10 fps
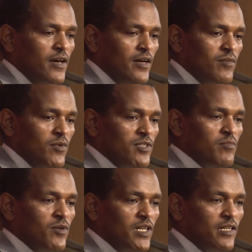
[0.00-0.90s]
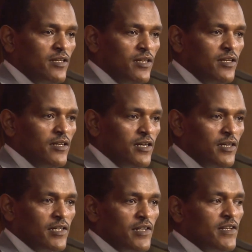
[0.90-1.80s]
And most importantly,
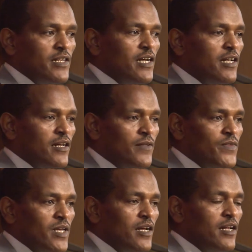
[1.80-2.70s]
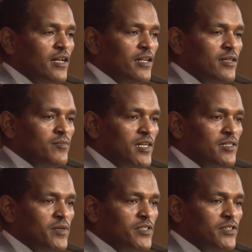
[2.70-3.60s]
as I said earlier in my
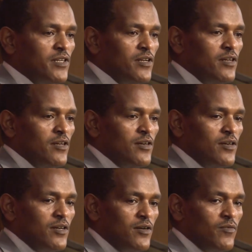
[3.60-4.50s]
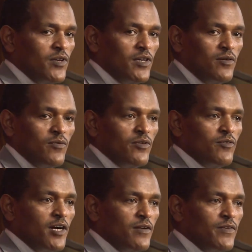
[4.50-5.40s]
speech, we
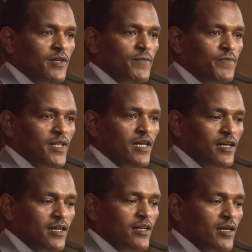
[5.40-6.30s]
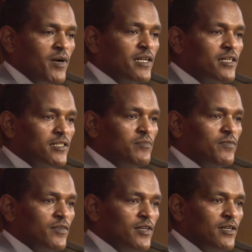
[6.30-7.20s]
do have a partnership
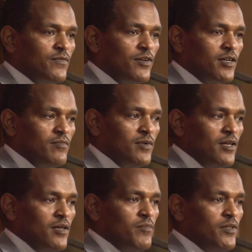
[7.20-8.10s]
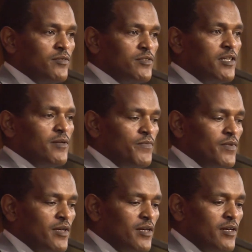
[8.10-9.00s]
forum between
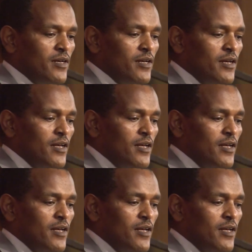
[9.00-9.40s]
the